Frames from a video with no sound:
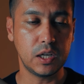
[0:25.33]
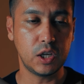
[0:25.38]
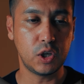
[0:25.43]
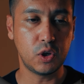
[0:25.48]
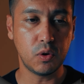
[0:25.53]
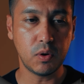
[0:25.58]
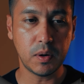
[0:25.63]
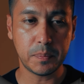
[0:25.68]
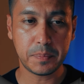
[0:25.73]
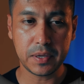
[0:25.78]

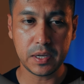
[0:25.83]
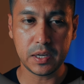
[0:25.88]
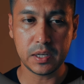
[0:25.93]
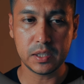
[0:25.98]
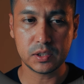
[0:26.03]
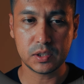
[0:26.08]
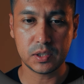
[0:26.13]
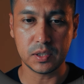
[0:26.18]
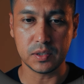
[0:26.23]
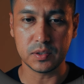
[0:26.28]
go up
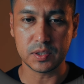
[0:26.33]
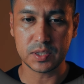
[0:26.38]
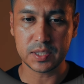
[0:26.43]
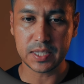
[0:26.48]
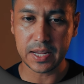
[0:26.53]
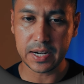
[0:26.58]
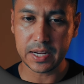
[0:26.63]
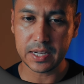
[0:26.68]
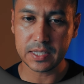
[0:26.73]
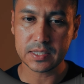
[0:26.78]
here to
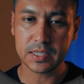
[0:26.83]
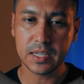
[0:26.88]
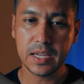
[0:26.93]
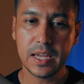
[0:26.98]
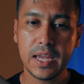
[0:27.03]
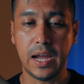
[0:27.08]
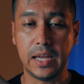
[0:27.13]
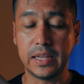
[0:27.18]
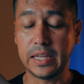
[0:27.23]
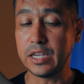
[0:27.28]
settings,
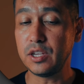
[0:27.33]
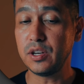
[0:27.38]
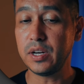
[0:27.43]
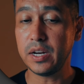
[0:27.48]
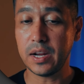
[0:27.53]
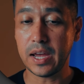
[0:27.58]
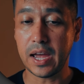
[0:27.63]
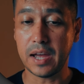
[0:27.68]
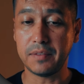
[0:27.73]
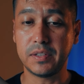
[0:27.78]
and then you
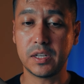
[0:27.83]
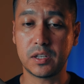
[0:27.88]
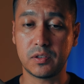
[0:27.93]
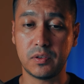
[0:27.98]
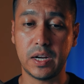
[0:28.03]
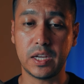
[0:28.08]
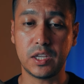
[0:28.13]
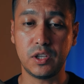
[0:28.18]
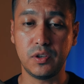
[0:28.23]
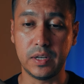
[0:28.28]
need to have the
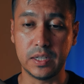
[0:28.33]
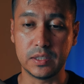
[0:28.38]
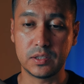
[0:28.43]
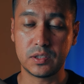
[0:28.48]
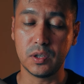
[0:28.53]
correct unit.